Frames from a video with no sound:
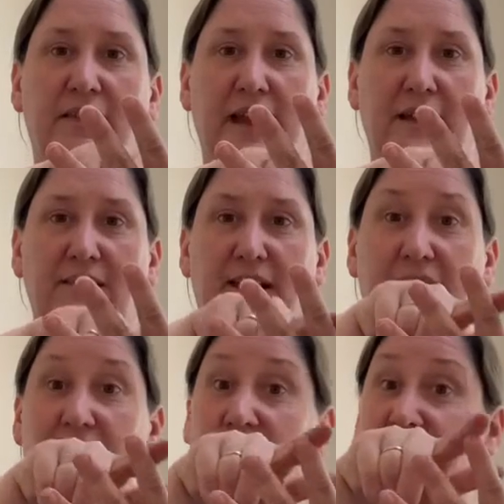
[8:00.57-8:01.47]
the
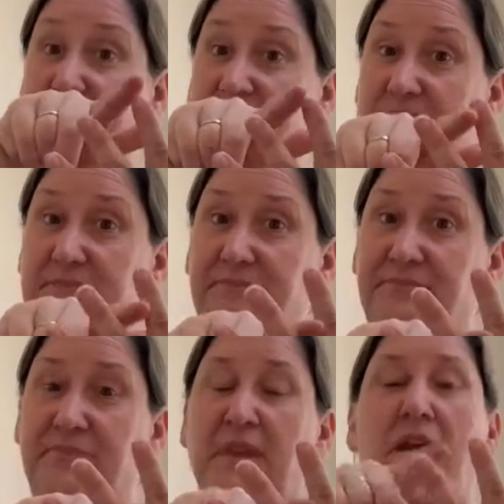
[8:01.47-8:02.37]
outline of your hand.
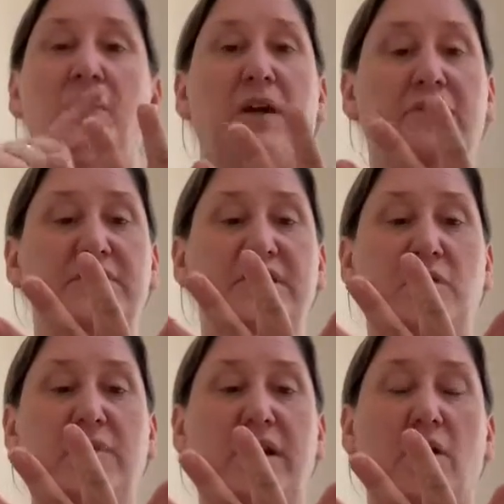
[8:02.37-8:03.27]
But every
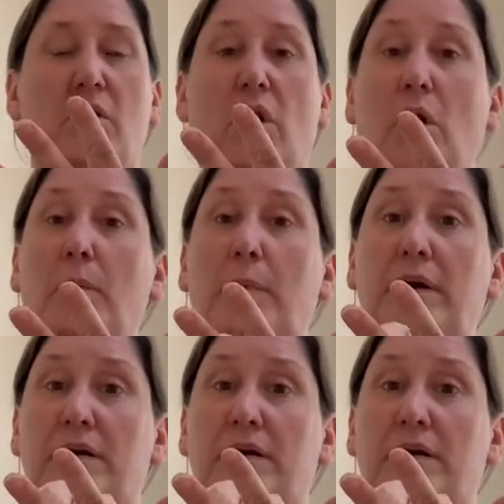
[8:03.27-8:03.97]
time we go up,